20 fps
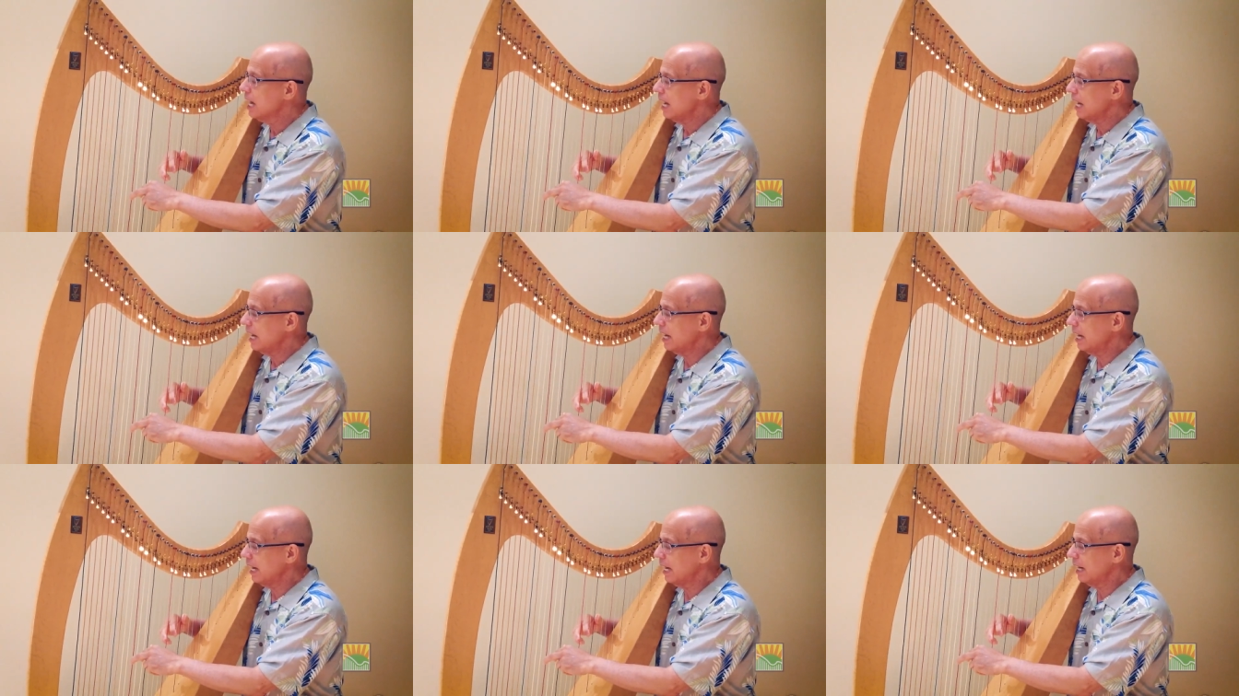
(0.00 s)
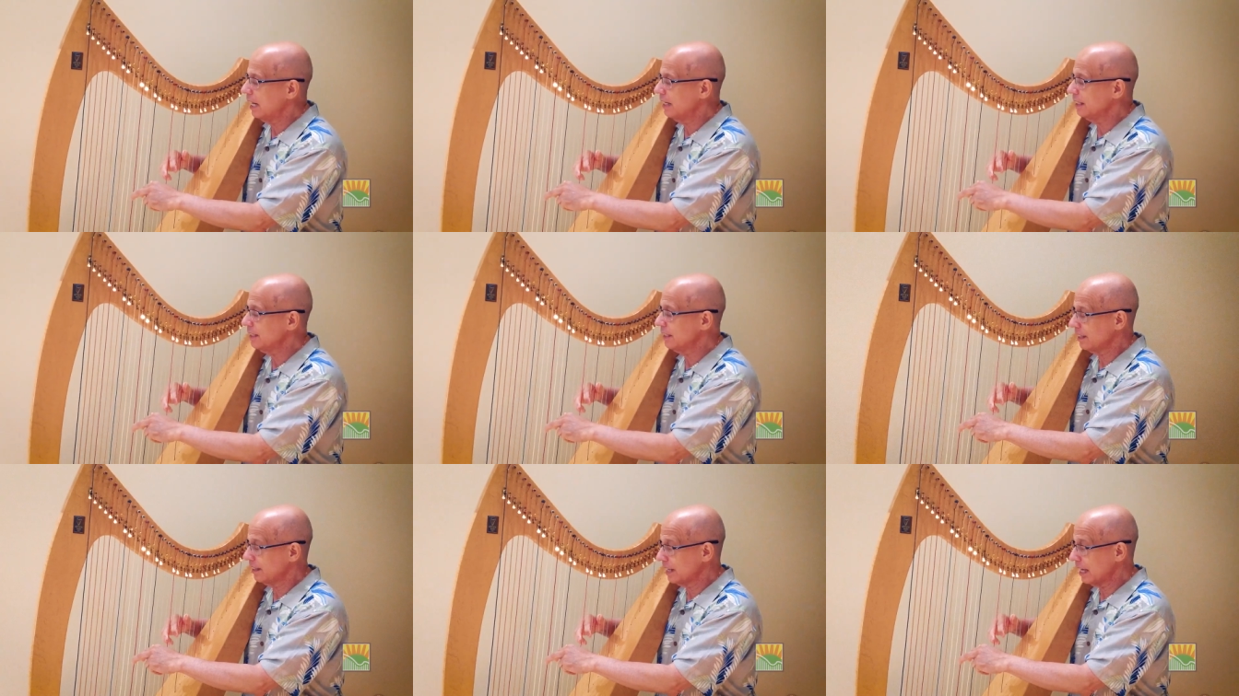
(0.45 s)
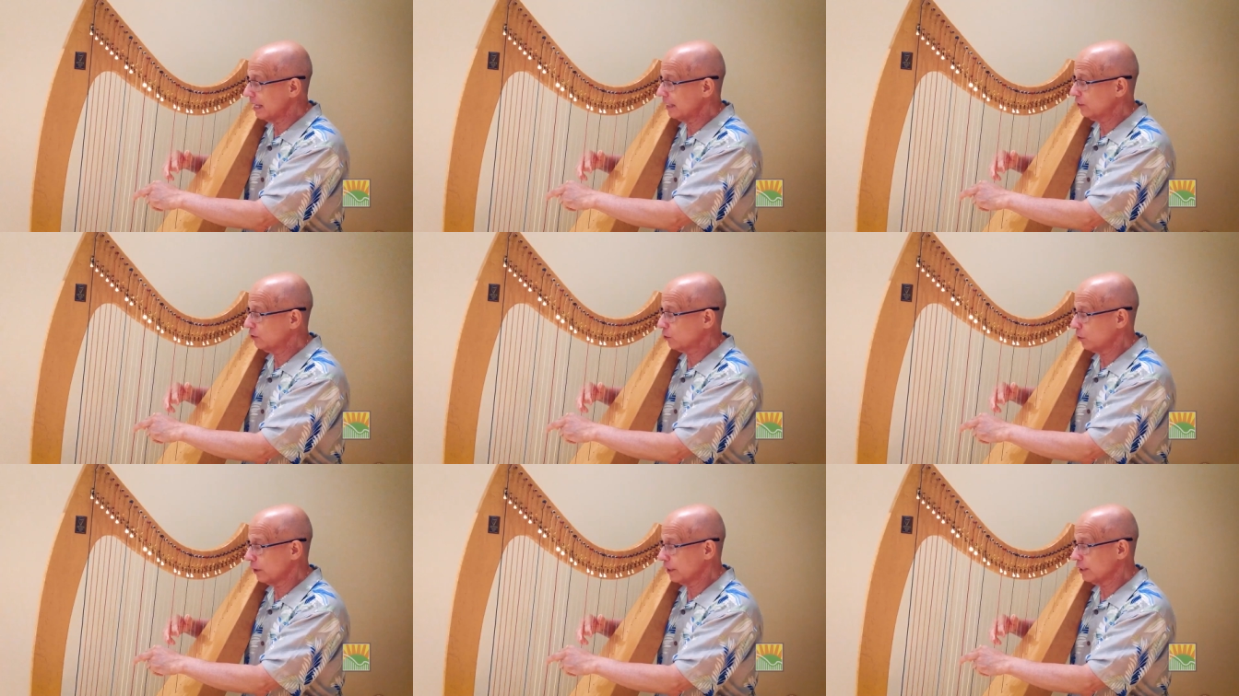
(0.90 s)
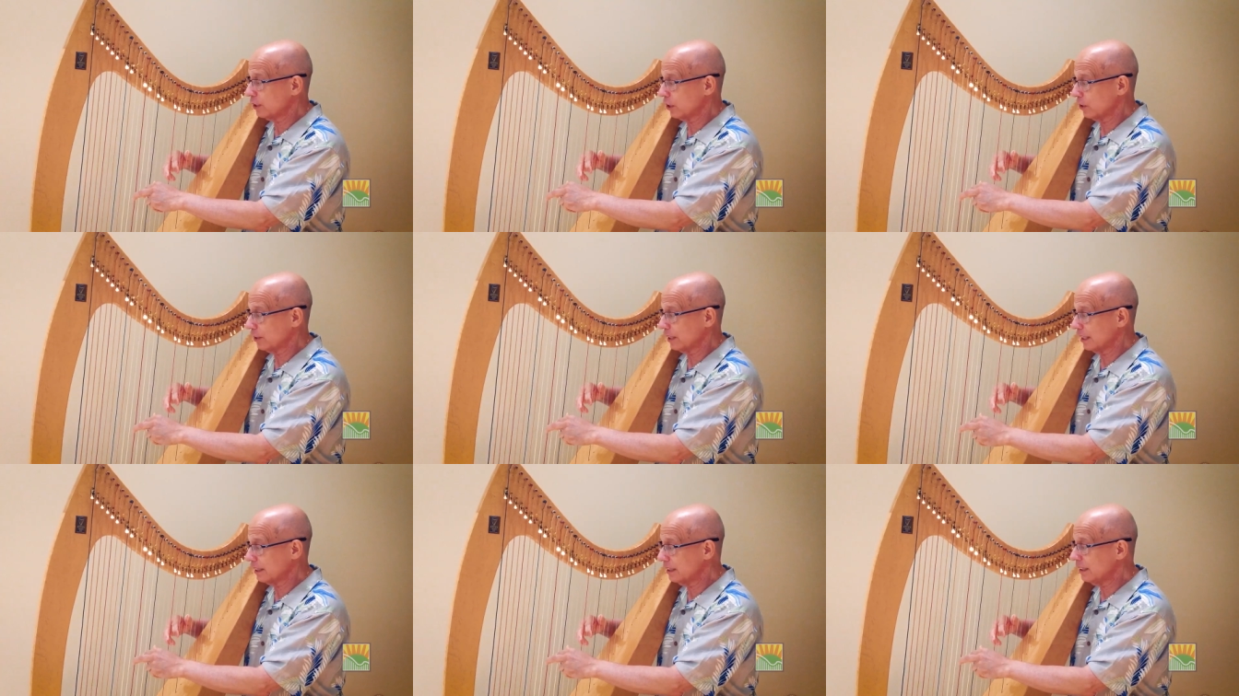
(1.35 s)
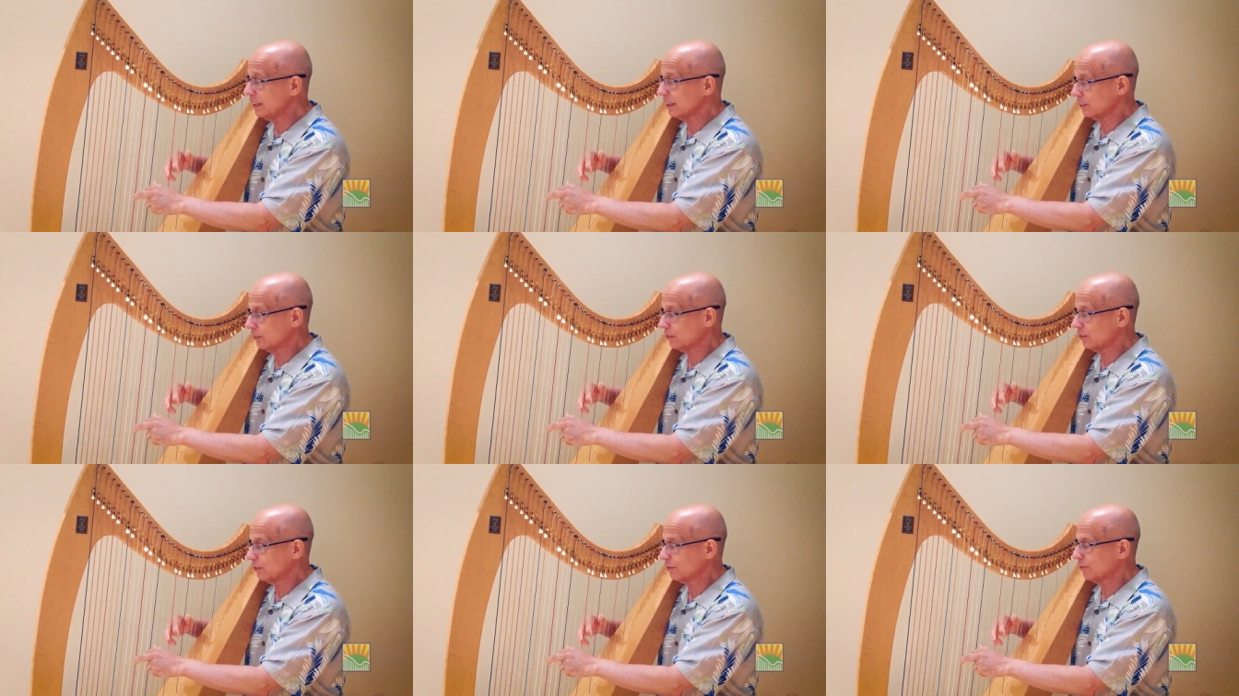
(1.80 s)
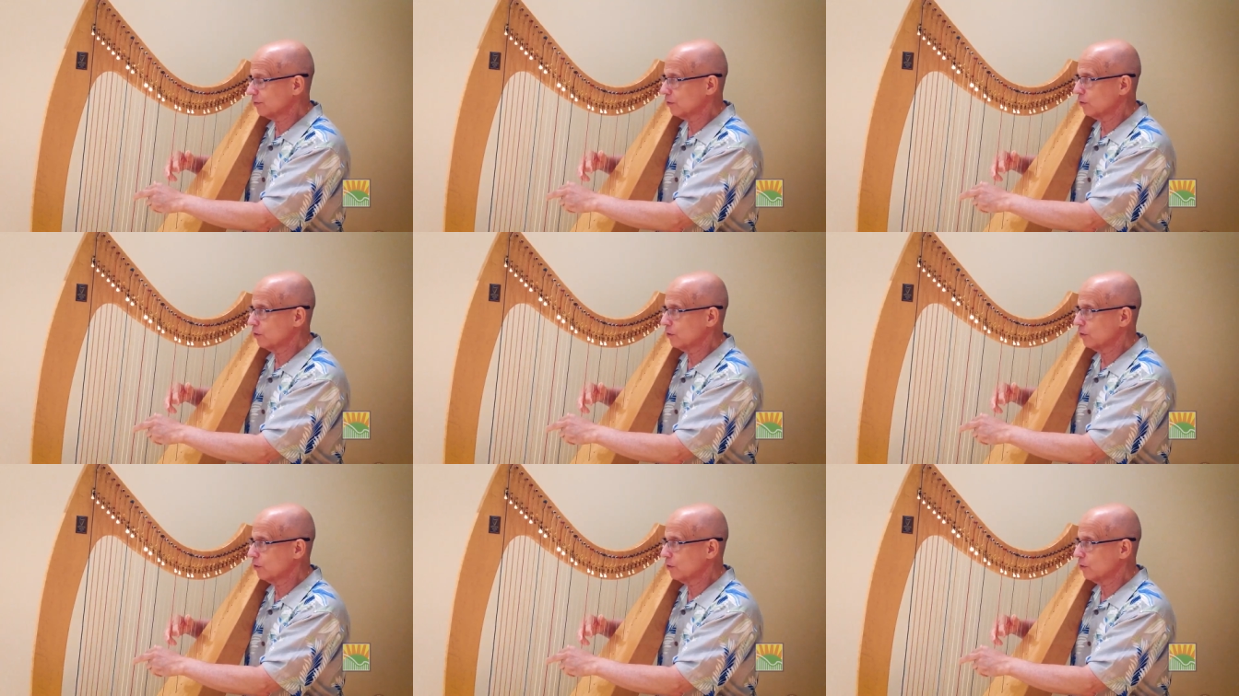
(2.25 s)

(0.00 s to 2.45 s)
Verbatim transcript: and that's going to go like this.